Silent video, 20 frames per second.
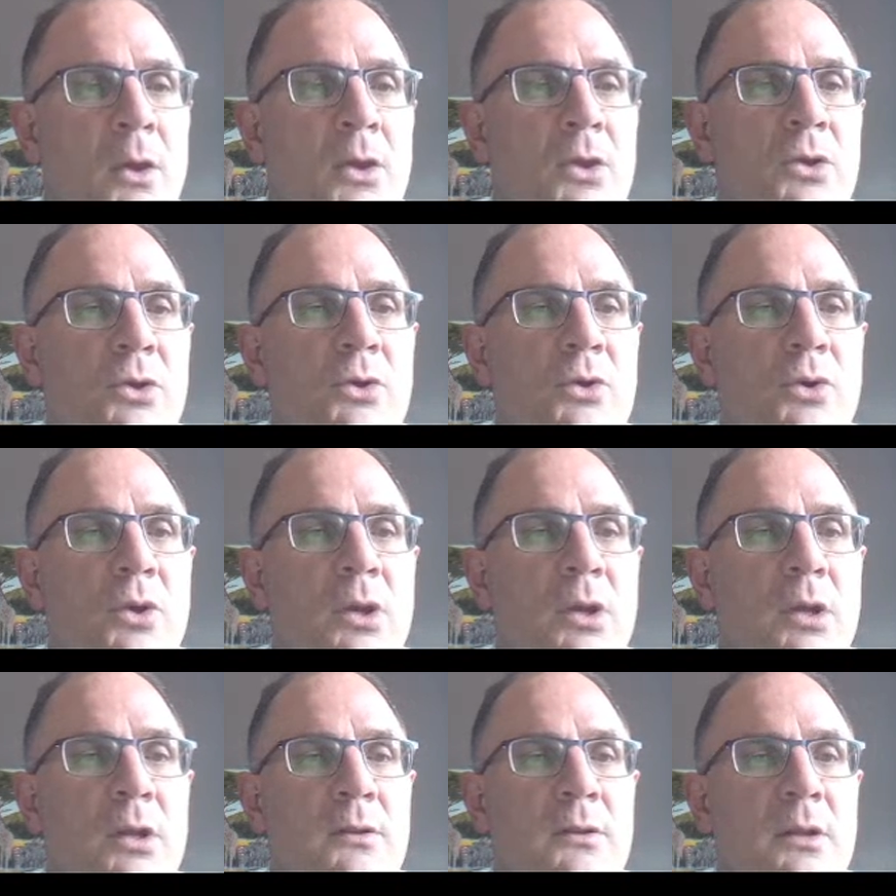you
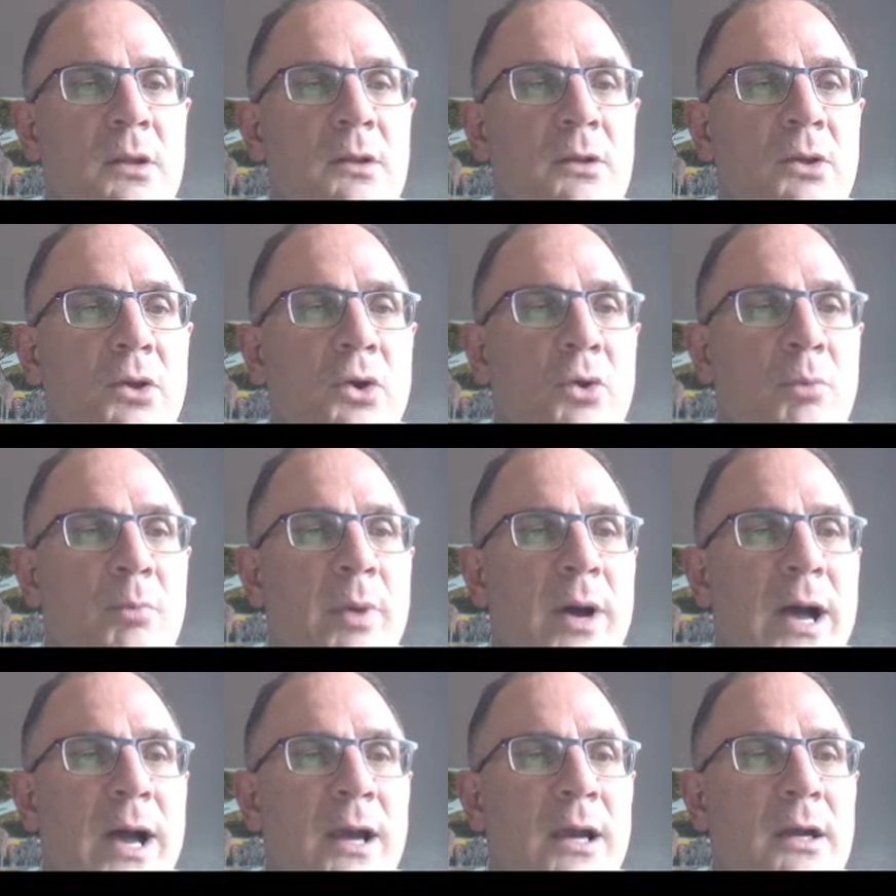can then go
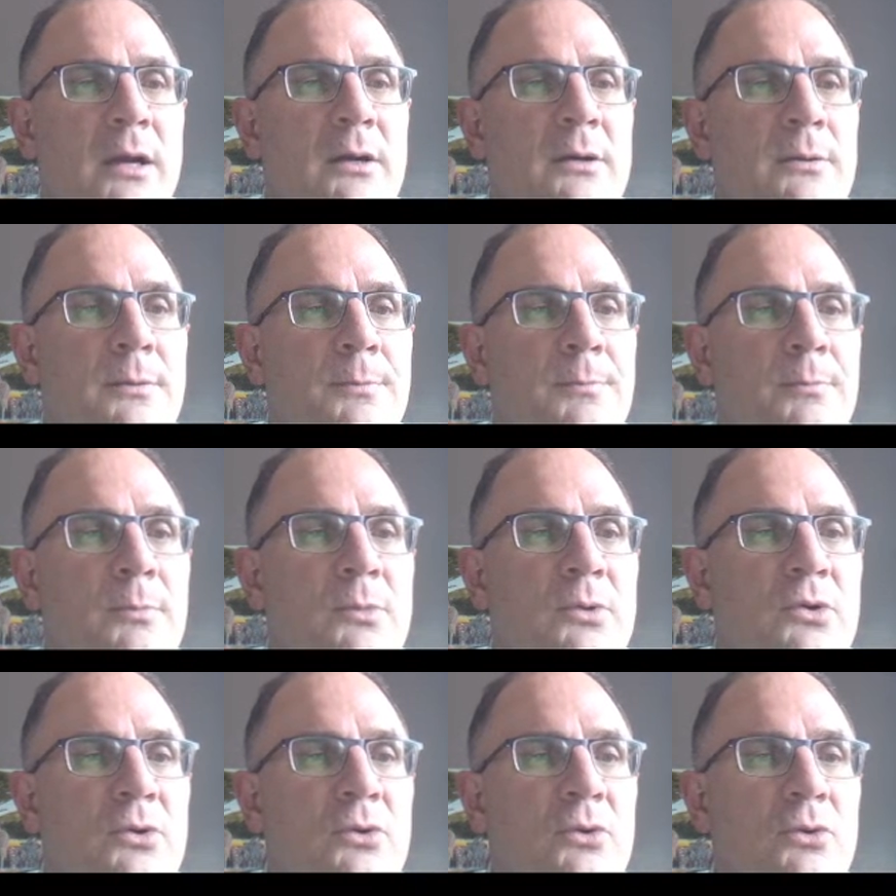back
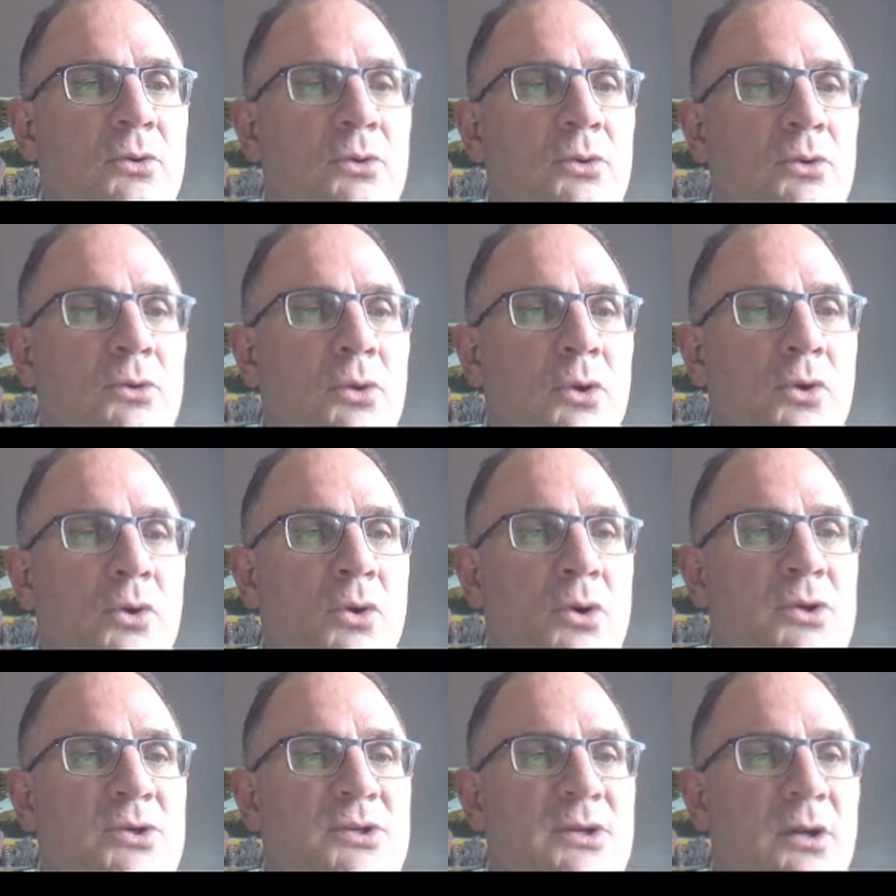to the
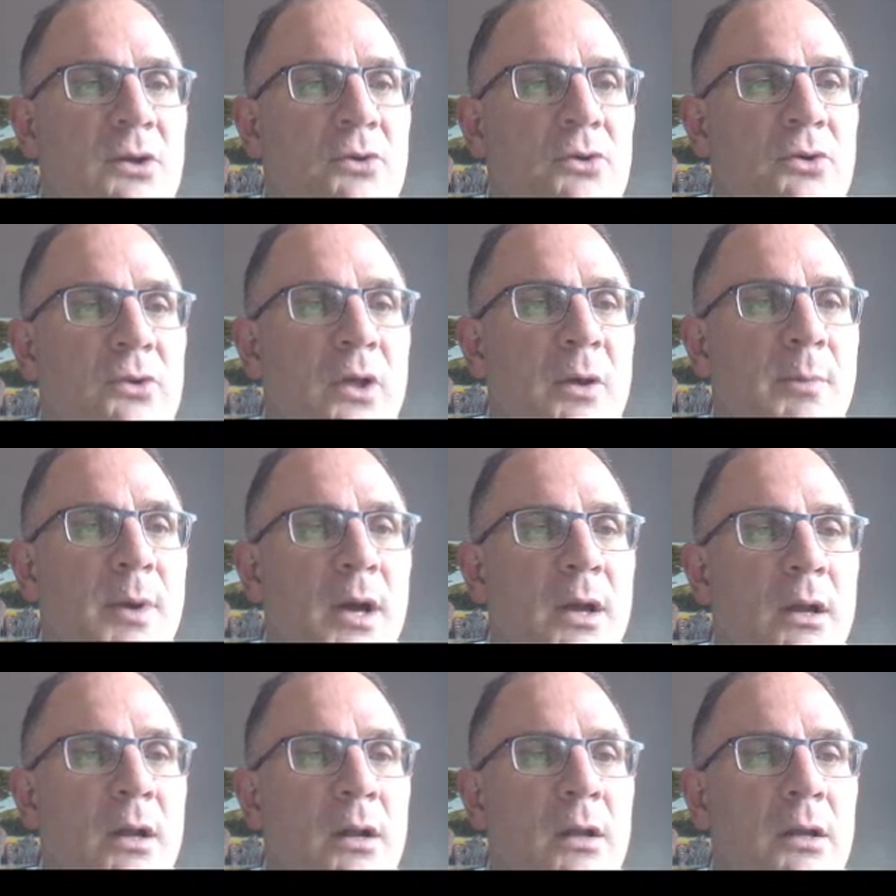course, and I'll do that by
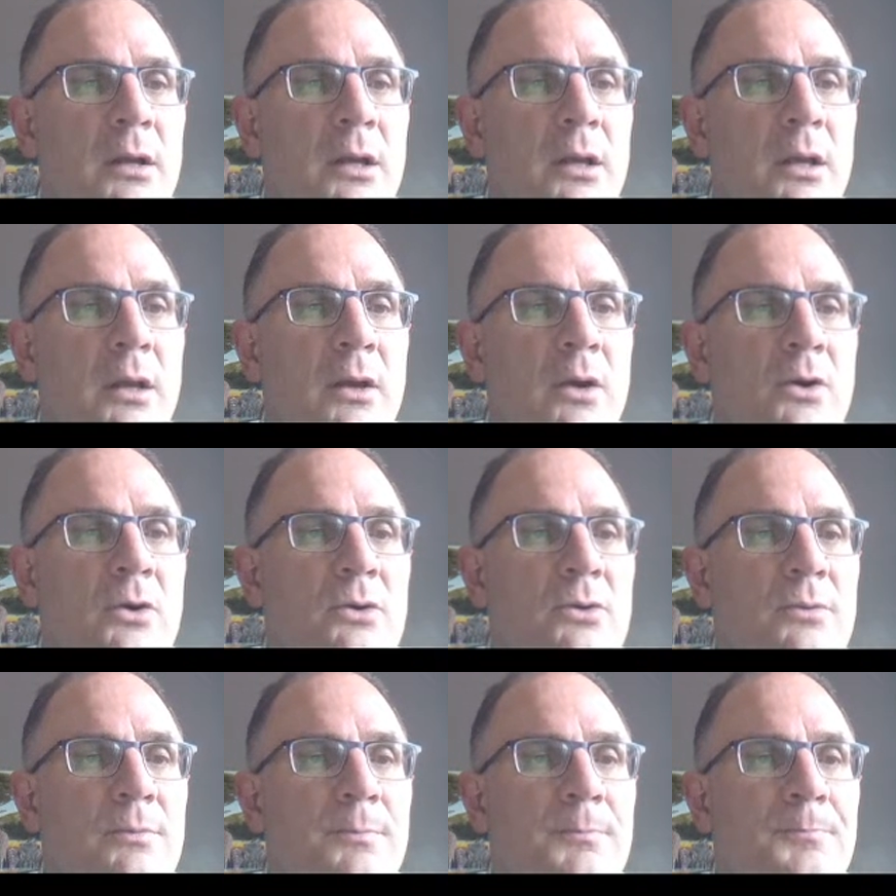clicking
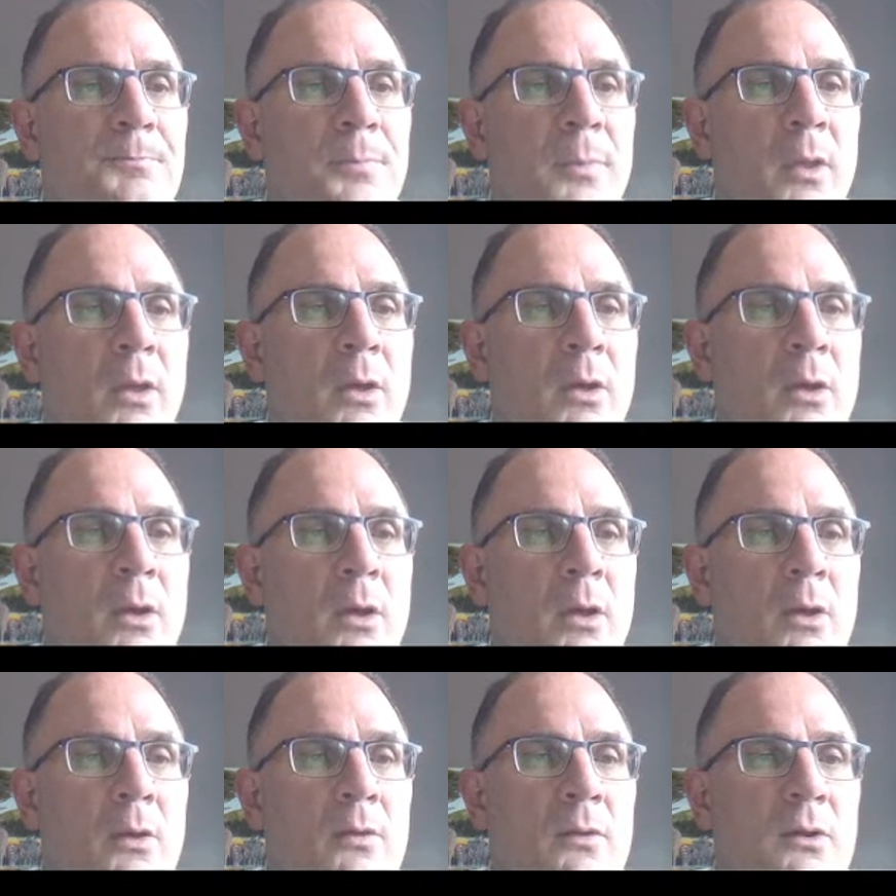on
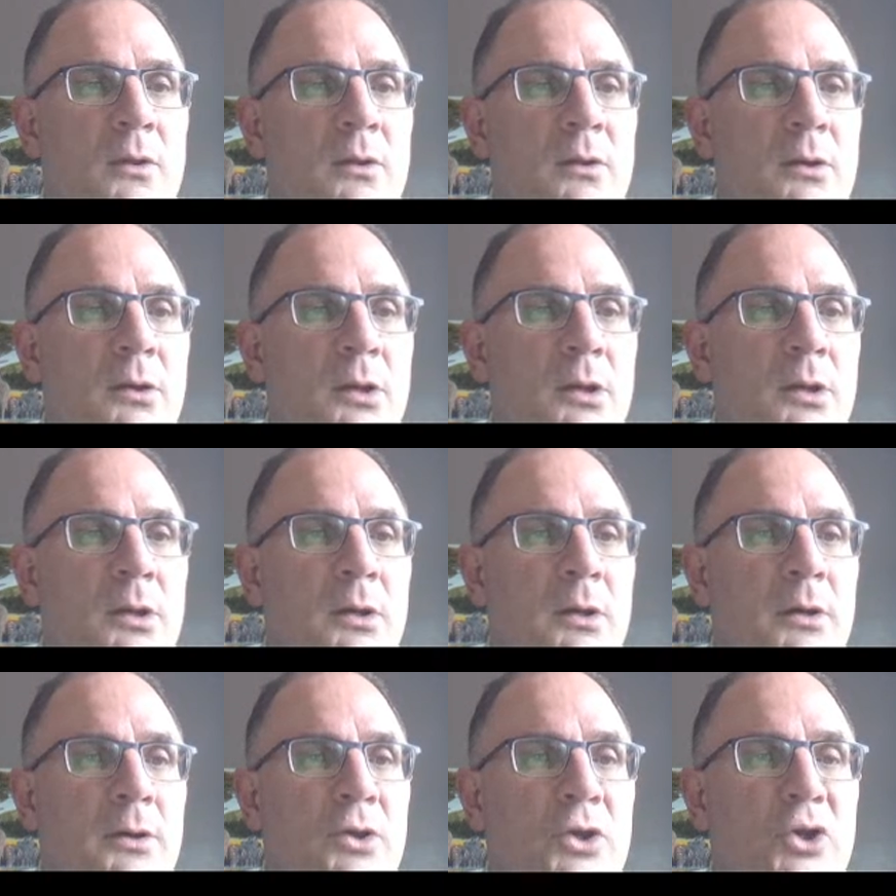the
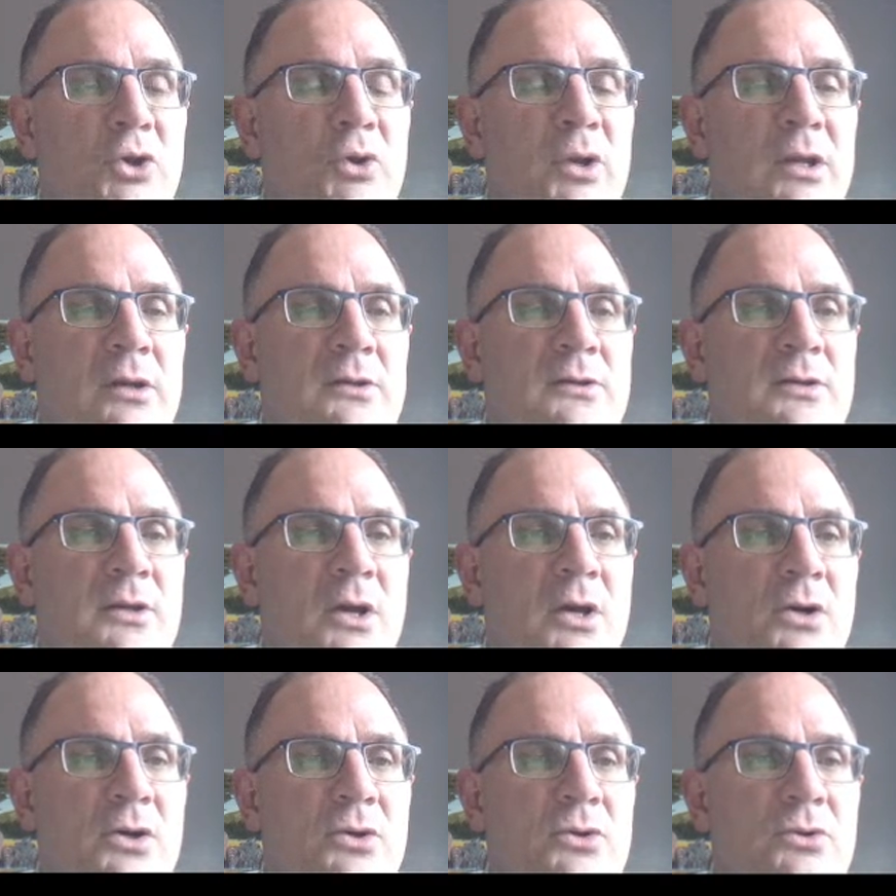unit
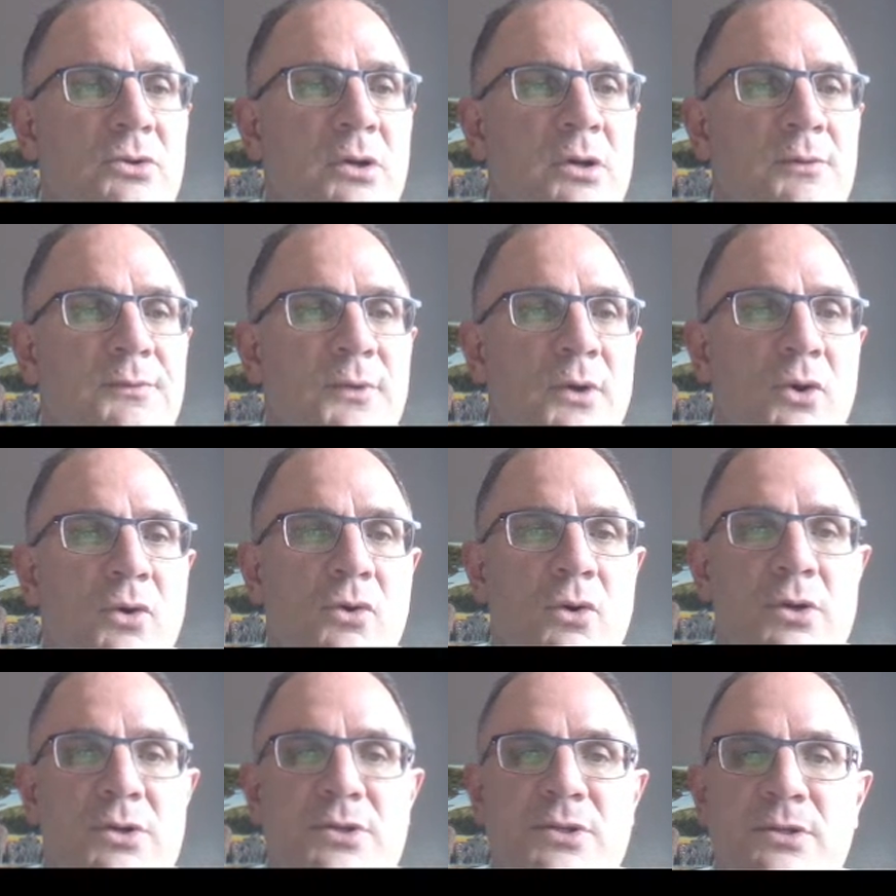code of the
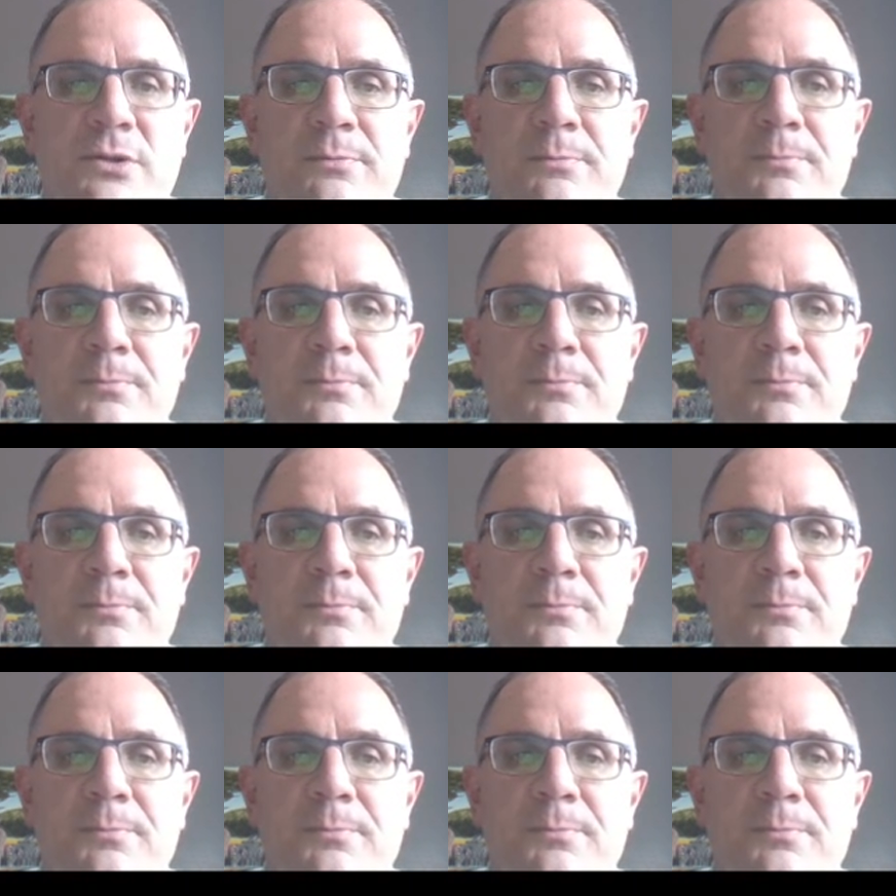course,